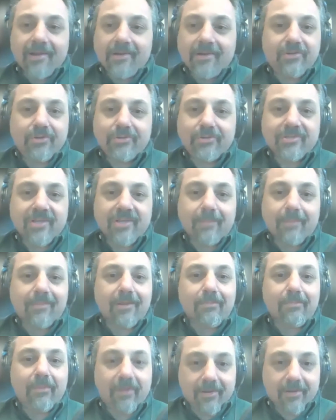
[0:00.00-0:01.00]
to do
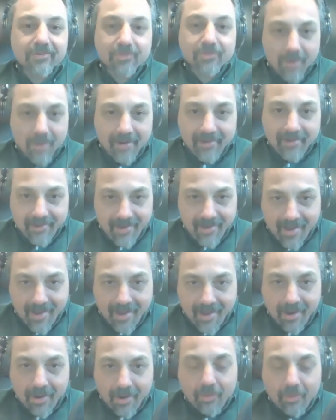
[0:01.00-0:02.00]
something because right
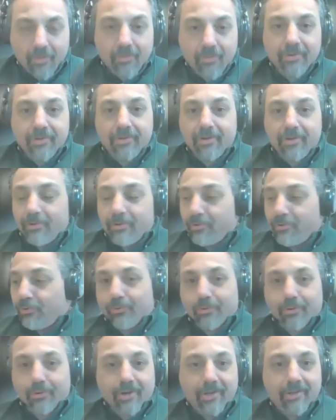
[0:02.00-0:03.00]
now
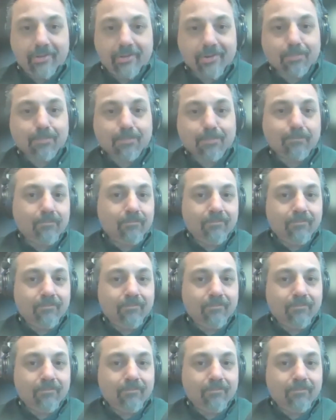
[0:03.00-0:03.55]
you're either